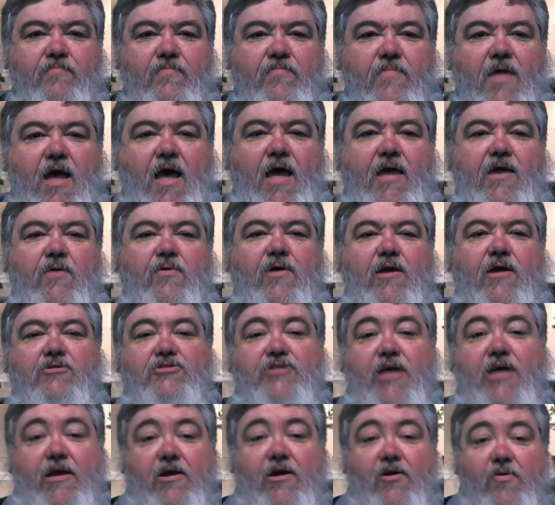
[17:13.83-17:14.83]
Ah, here we go,
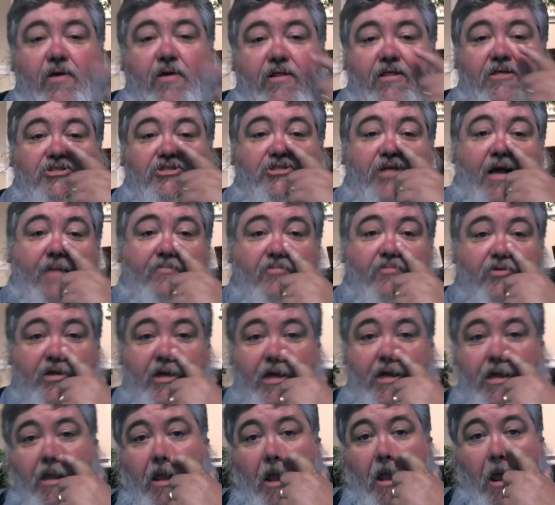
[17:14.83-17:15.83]
2 Corinthians chapter
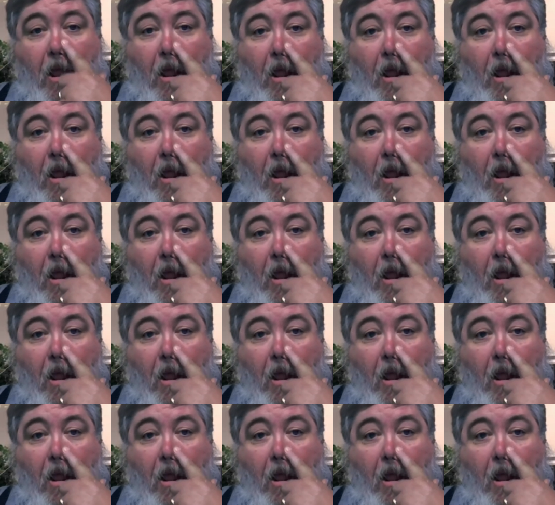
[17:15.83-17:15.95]
10,